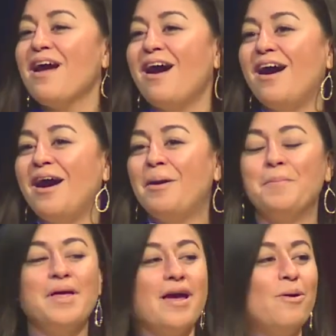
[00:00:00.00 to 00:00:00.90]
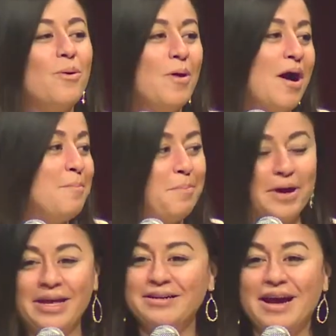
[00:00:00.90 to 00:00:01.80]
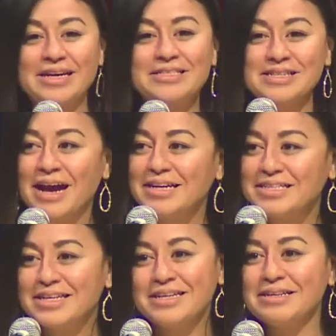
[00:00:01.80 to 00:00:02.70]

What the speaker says: but I signed it,